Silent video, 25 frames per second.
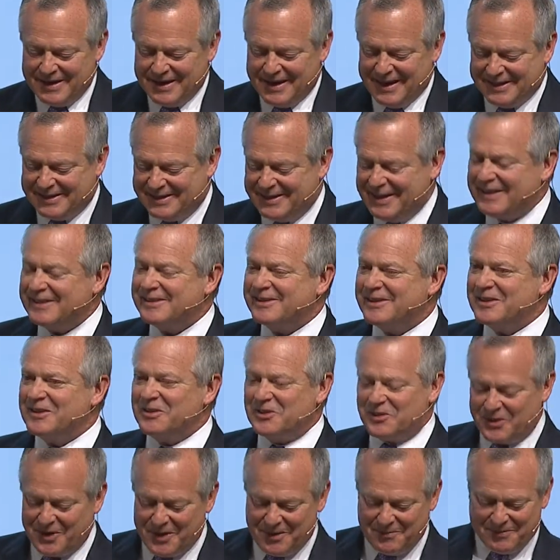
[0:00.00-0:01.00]
addiction
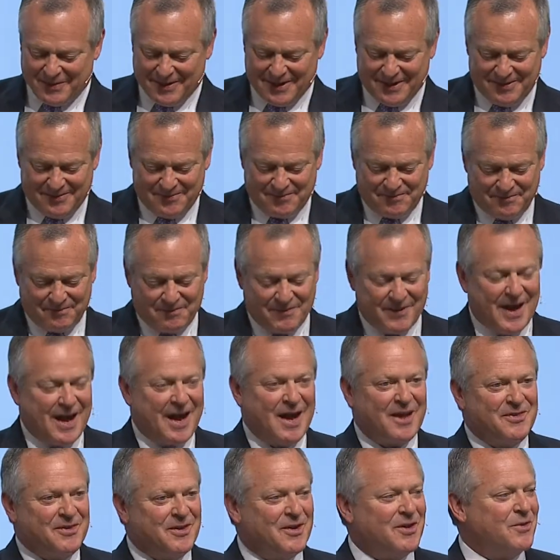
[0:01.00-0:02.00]
treatment
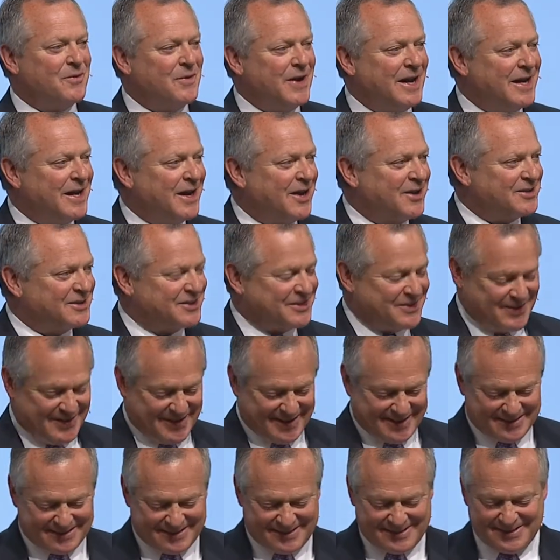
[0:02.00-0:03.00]
on their radar
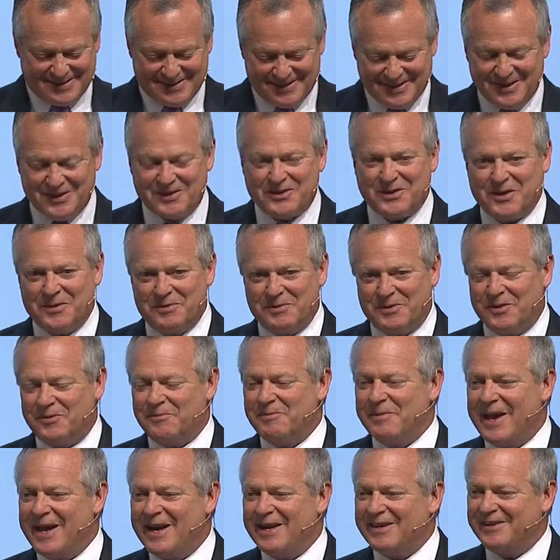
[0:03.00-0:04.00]
screens in terms
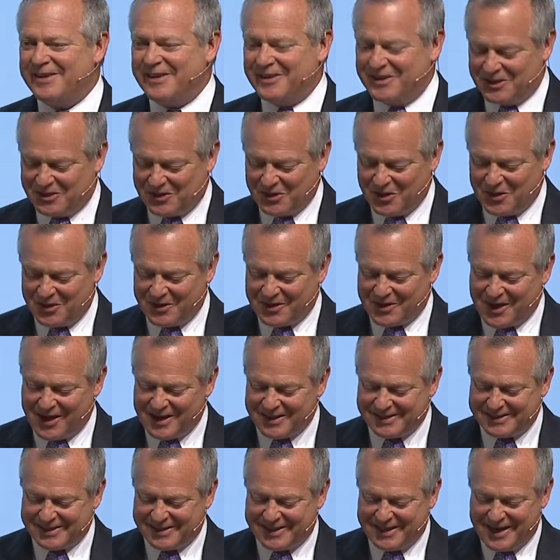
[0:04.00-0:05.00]
of managing the total
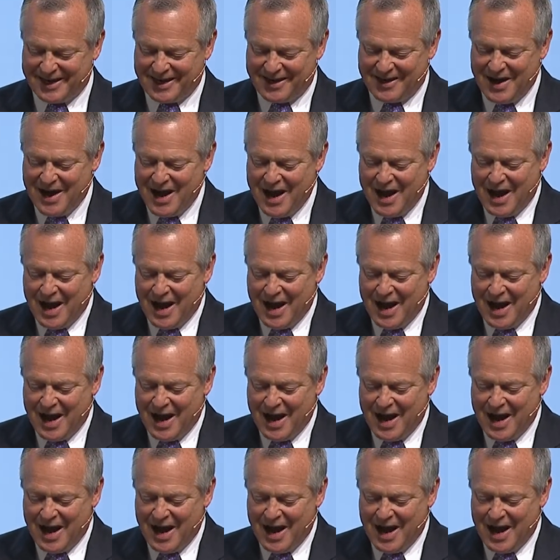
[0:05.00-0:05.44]
cost of care?